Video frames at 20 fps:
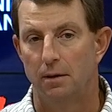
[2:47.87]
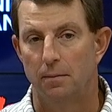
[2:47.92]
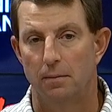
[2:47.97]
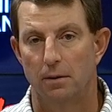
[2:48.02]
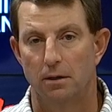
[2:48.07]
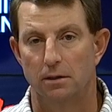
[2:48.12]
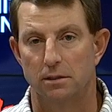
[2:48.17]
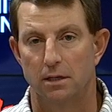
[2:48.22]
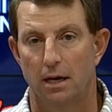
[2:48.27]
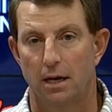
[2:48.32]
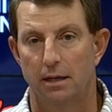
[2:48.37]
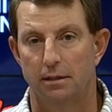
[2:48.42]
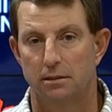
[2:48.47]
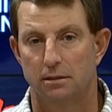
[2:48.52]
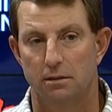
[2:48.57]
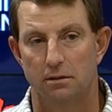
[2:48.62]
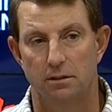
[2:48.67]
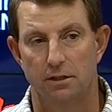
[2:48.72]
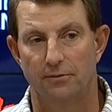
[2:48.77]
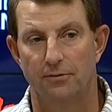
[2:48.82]
Because
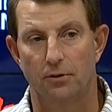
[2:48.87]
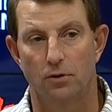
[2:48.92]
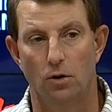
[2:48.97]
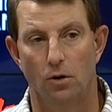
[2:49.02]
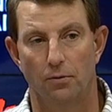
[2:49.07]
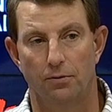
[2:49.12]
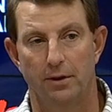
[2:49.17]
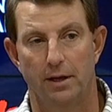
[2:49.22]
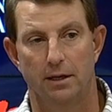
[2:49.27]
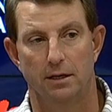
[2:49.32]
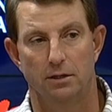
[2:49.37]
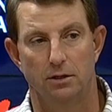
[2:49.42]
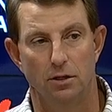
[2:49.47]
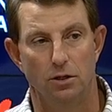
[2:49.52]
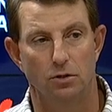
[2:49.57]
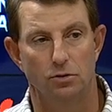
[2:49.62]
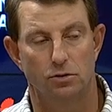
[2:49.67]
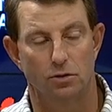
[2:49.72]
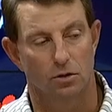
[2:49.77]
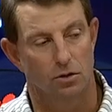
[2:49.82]
it's a difficult thing to
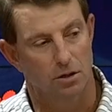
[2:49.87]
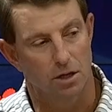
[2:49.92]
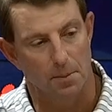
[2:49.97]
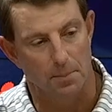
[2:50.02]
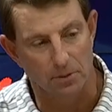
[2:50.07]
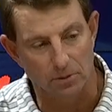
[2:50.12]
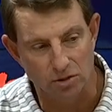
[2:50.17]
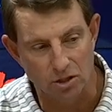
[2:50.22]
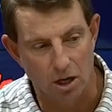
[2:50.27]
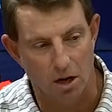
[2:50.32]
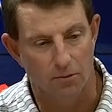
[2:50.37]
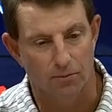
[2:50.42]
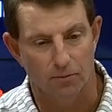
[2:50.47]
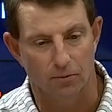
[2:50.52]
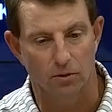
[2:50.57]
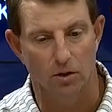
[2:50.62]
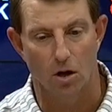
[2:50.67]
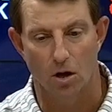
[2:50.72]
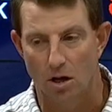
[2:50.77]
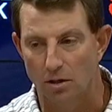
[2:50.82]
do. So a couple tough
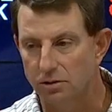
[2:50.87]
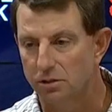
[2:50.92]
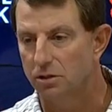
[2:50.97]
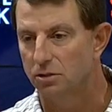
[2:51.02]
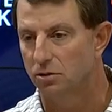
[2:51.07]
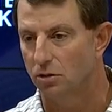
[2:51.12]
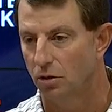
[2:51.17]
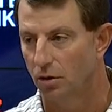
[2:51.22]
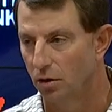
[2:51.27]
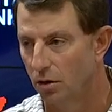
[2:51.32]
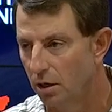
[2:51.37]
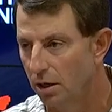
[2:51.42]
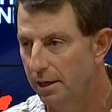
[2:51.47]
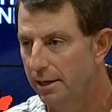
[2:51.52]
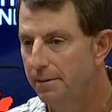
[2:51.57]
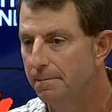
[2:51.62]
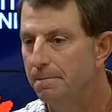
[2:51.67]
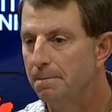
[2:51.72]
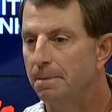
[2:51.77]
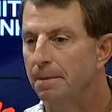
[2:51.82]
losses early.